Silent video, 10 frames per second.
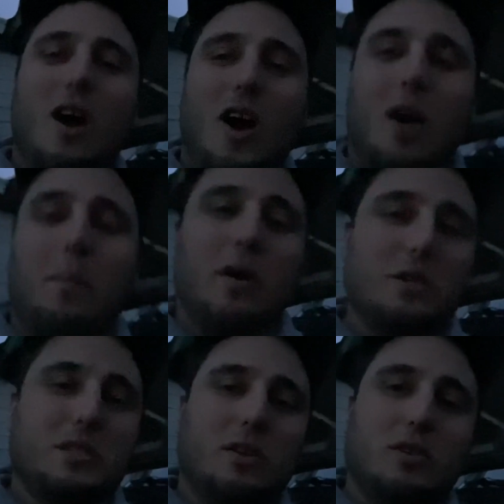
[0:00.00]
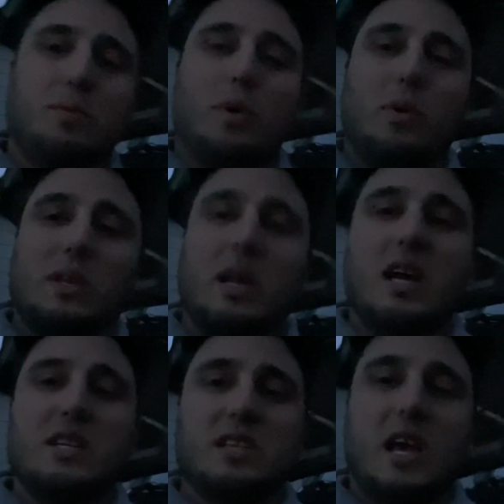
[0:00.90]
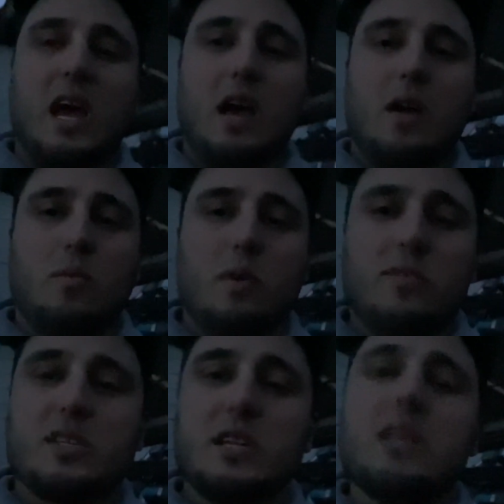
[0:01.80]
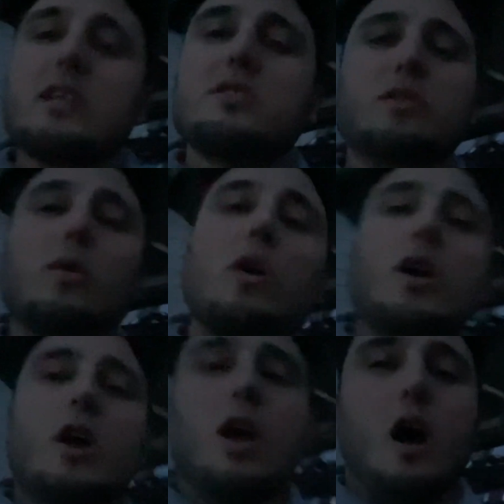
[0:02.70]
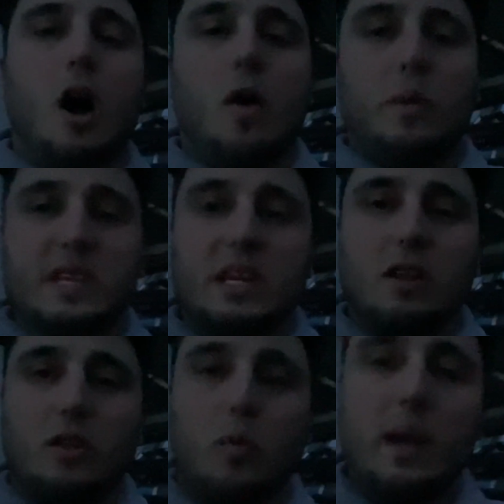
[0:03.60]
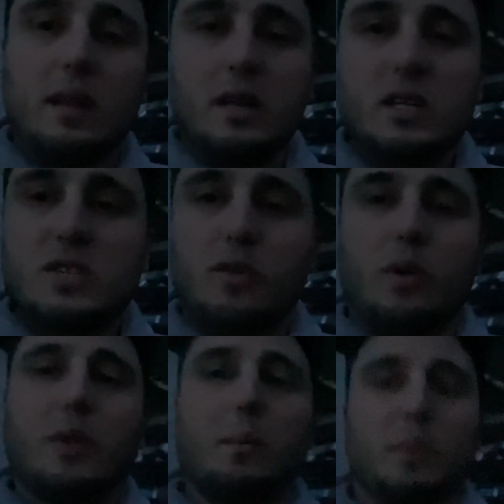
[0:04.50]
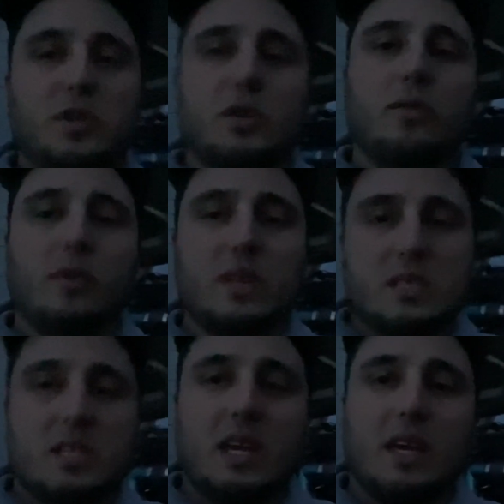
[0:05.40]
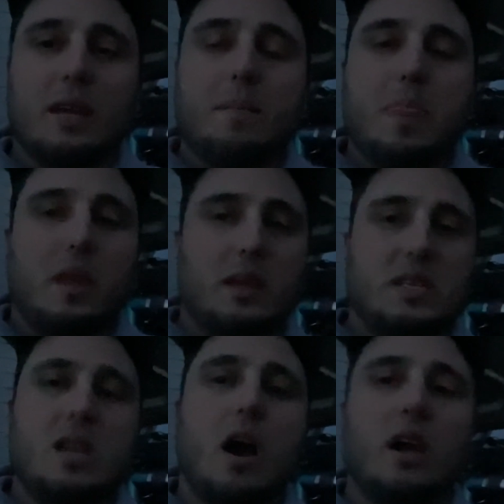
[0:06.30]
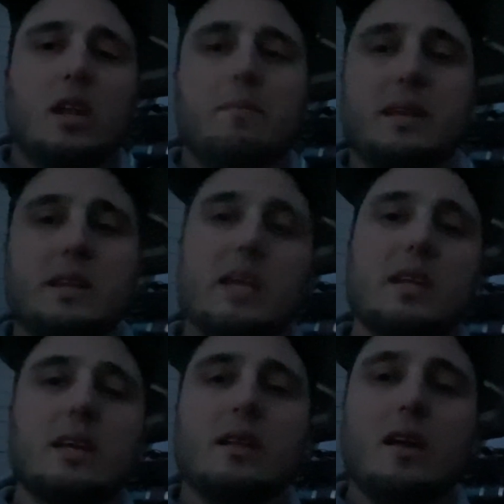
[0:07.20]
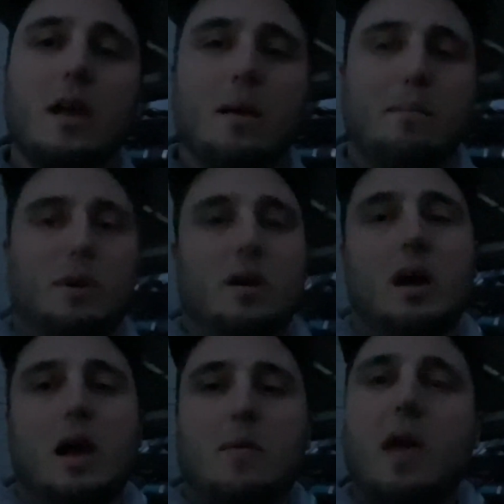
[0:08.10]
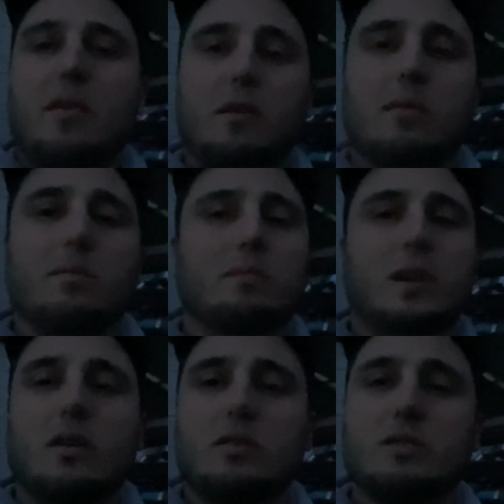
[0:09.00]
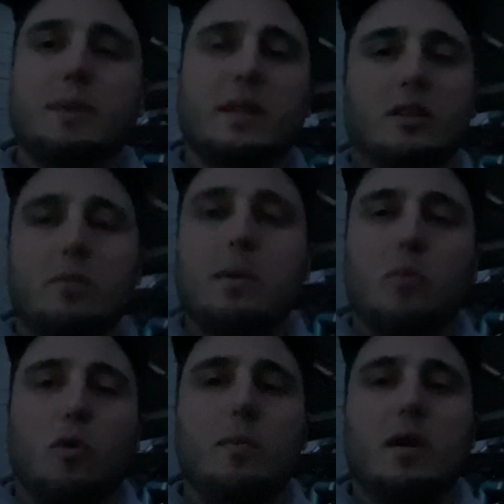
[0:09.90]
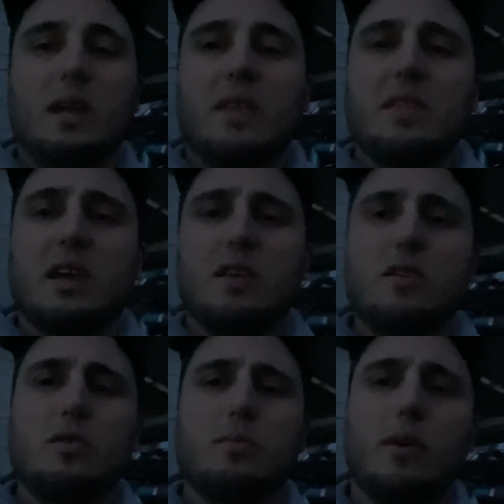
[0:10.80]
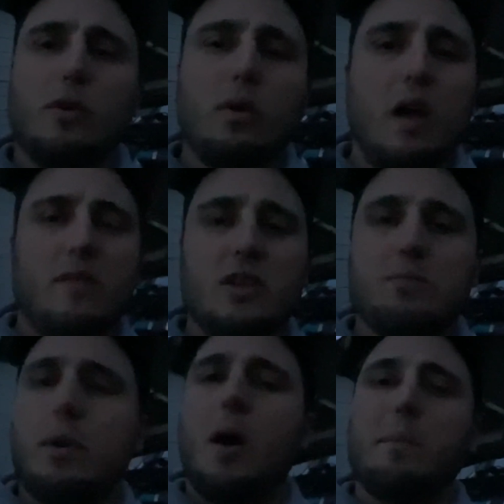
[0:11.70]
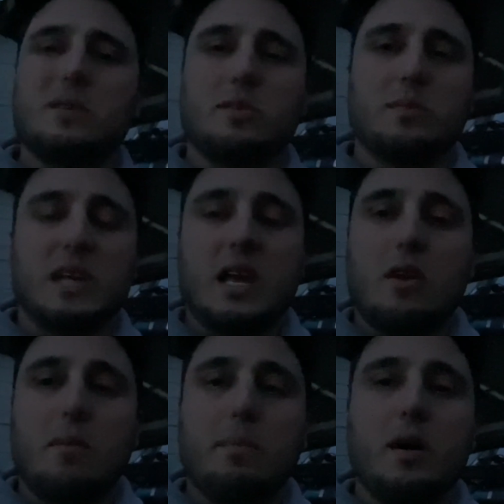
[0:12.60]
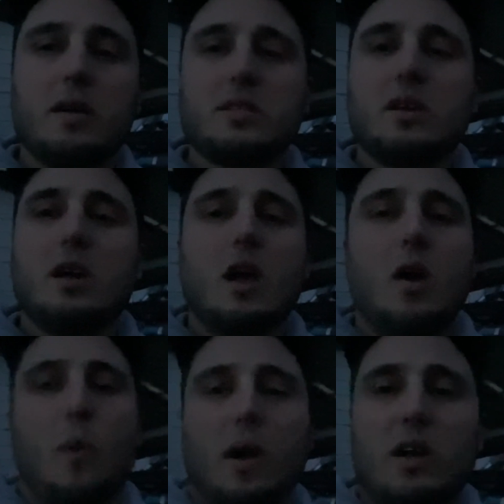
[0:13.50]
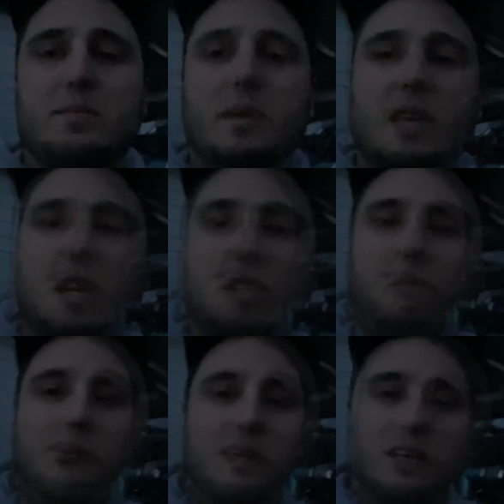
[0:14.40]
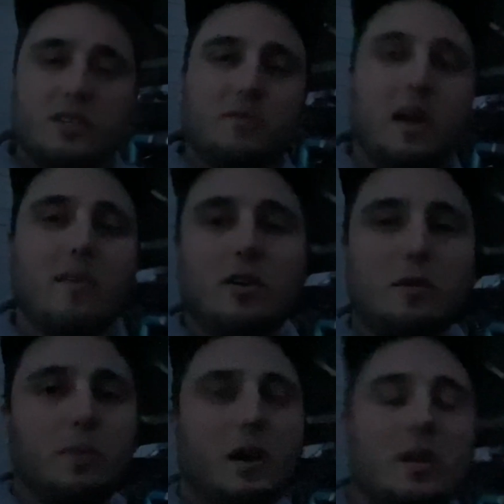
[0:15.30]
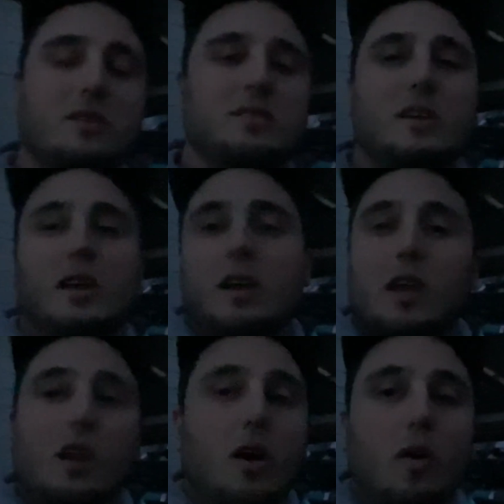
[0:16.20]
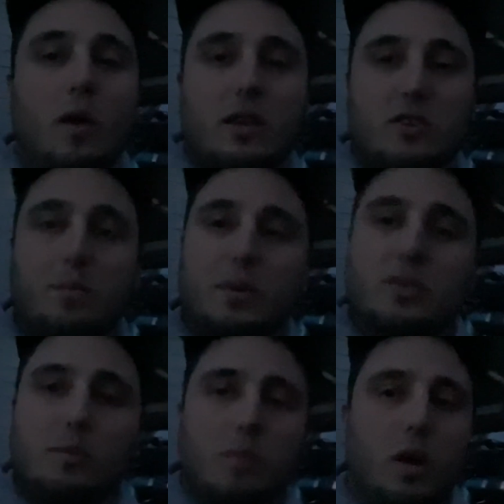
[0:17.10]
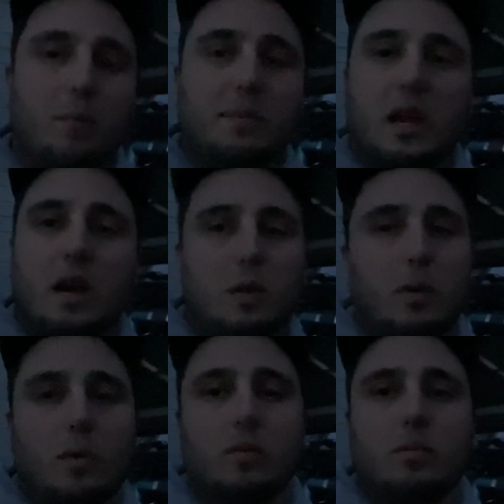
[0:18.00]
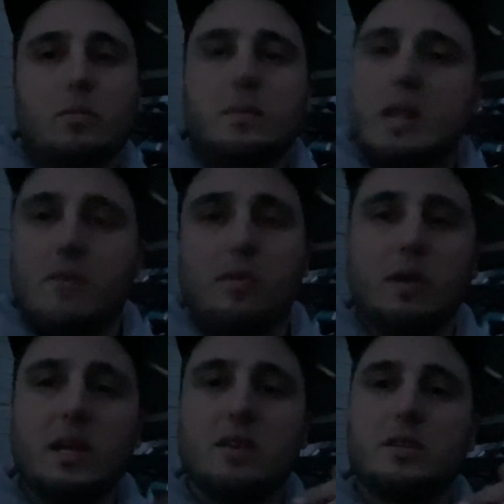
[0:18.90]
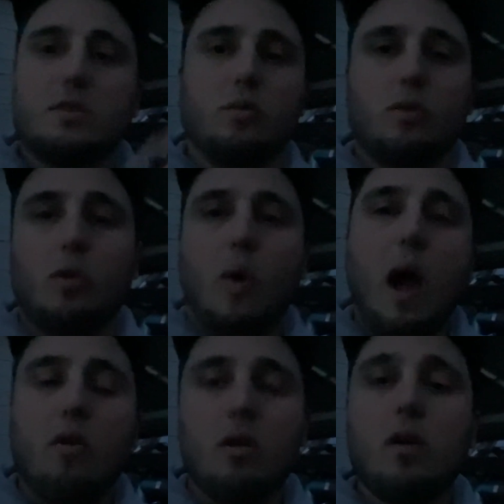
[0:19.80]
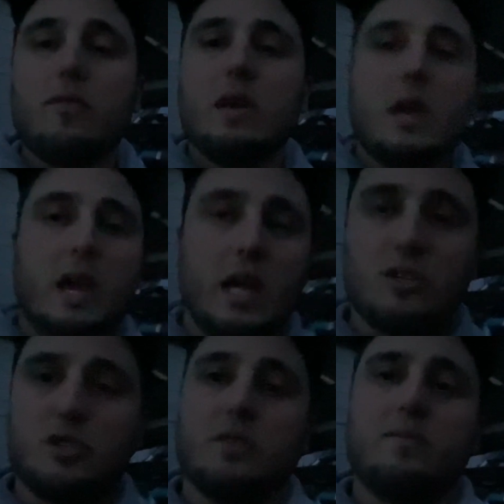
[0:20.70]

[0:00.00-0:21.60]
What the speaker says: Also spoke with the guys at River City Diesel. We did get on the wait list for a Thumper 2 for this thing. It's not going to be needed, but I'd rather spend a little bit more money. I think a new Motorcraft H-Pop is almost $800. Why not spend the extra $500 and jump into a pump that we will never need to grow out of, and it's just